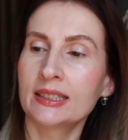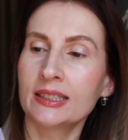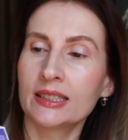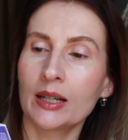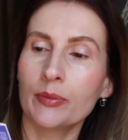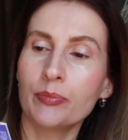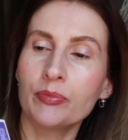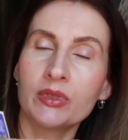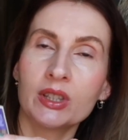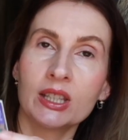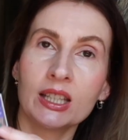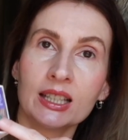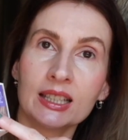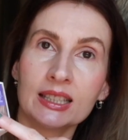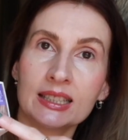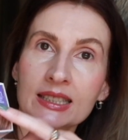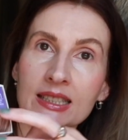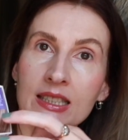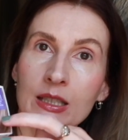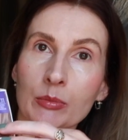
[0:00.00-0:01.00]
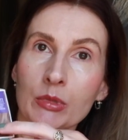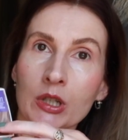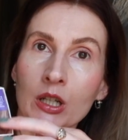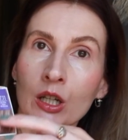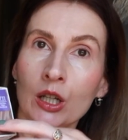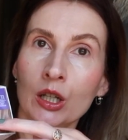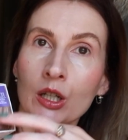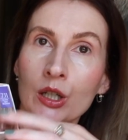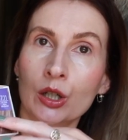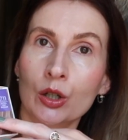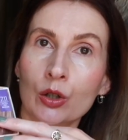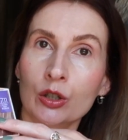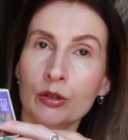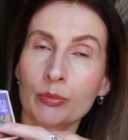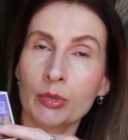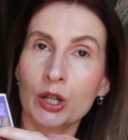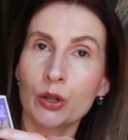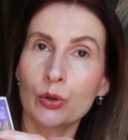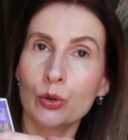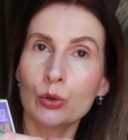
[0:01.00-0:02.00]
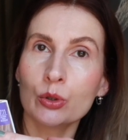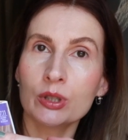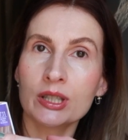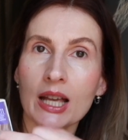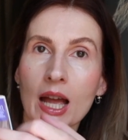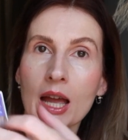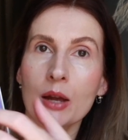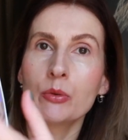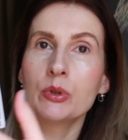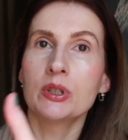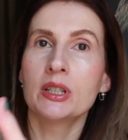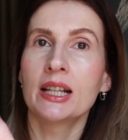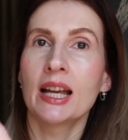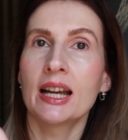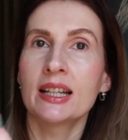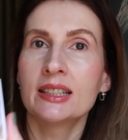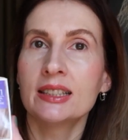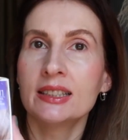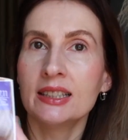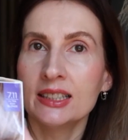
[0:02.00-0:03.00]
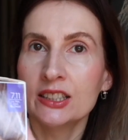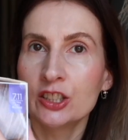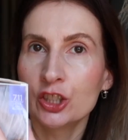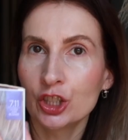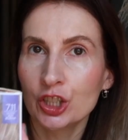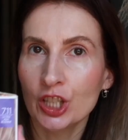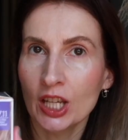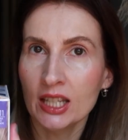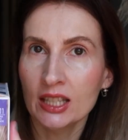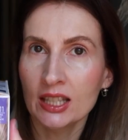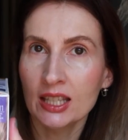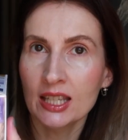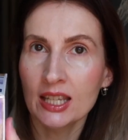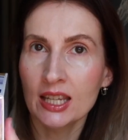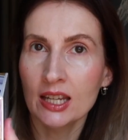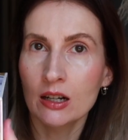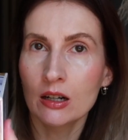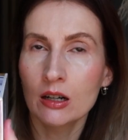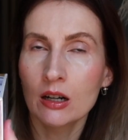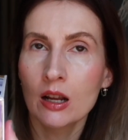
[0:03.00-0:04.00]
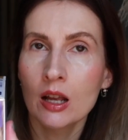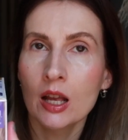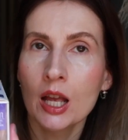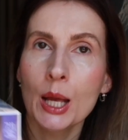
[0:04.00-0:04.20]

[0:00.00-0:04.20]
something similar on my roots, I would get this shade here.